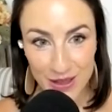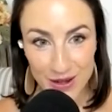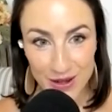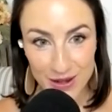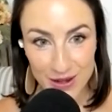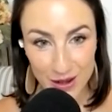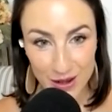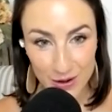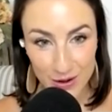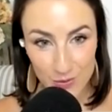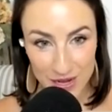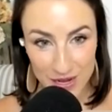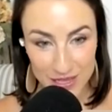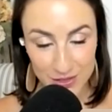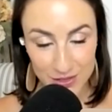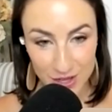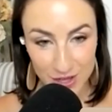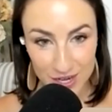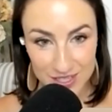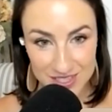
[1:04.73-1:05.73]
not weight
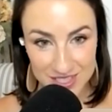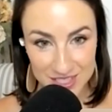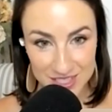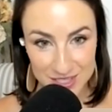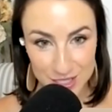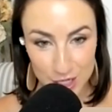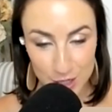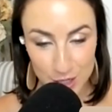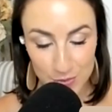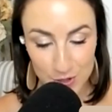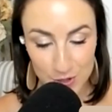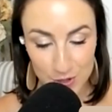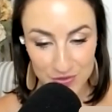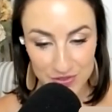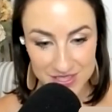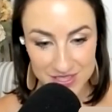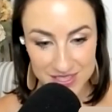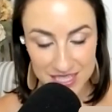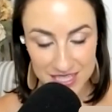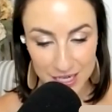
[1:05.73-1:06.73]
loss because the number on
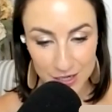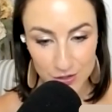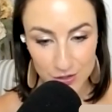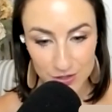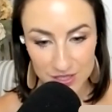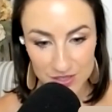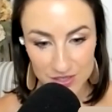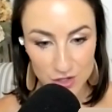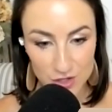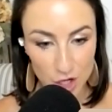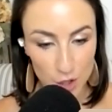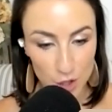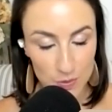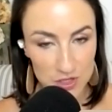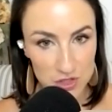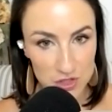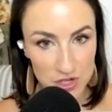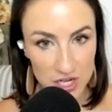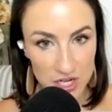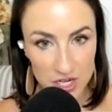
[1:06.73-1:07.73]
the scale is
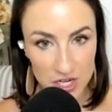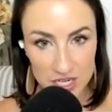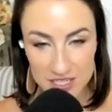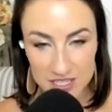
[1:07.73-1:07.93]
arbitrary.